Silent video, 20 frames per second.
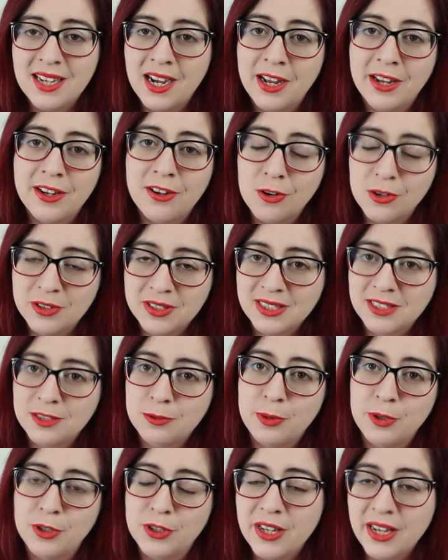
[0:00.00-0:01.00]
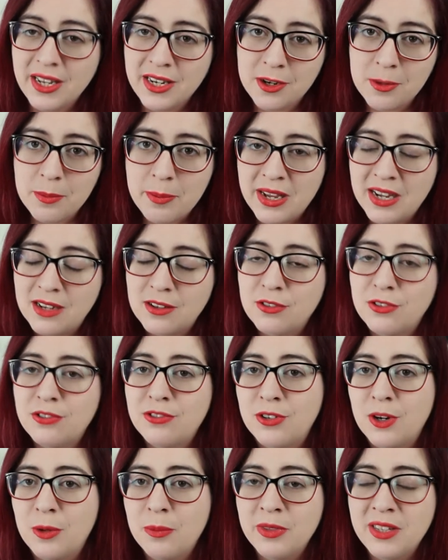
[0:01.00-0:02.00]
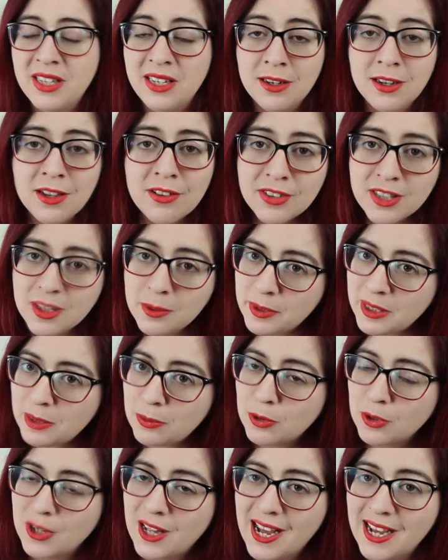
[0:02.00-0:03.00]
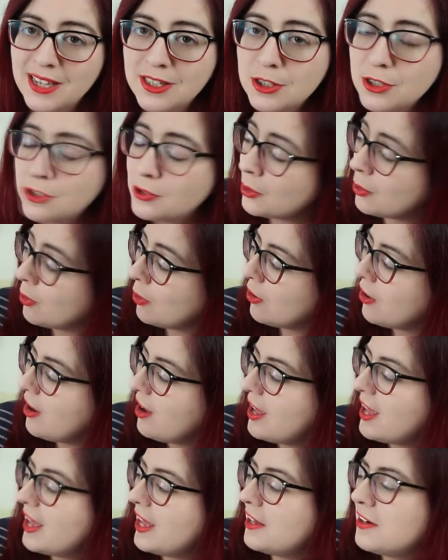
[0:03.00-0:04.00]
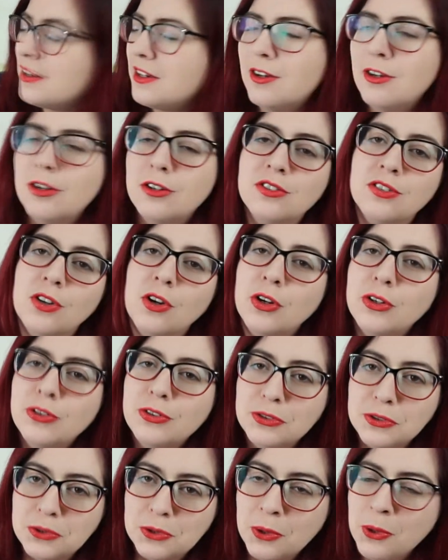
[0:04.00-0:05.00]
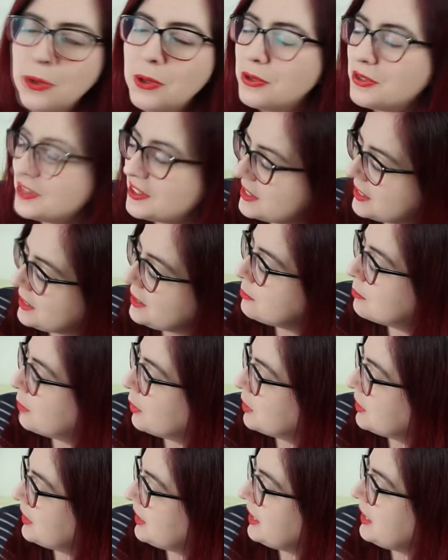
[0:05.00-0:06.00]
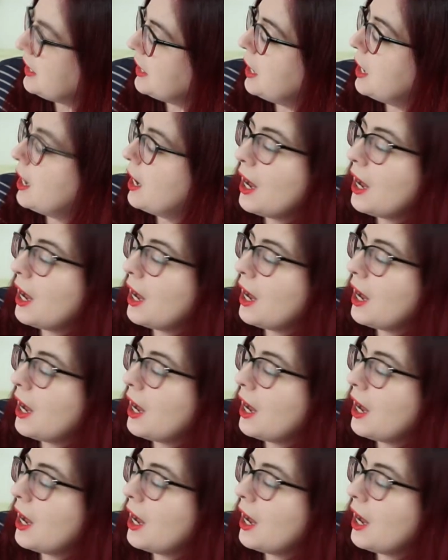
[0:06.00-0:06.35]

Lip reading: I got this book in the mail from the lovely people at Tor and it looks so steampunky.